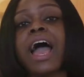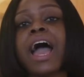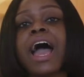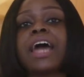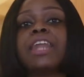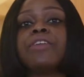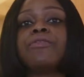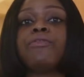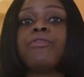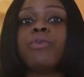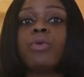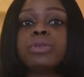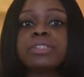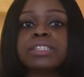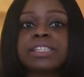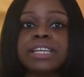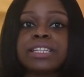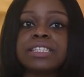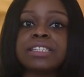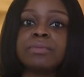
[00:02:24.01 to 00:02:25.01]
and 4
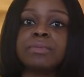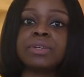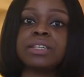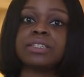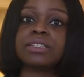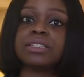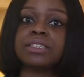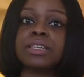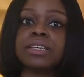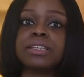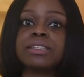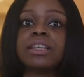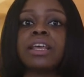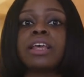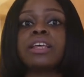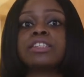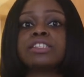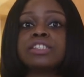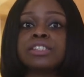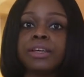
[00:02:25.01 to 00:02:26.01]
centimeters
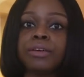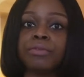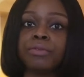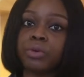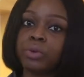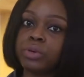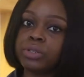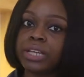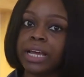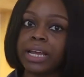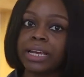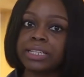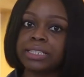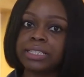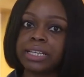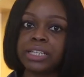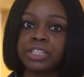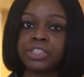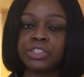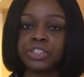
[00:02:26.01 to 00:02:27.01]
cervical
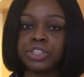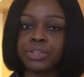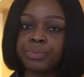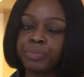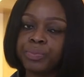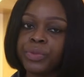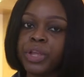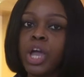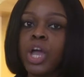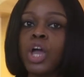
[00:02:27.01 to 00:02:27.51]
dilatation,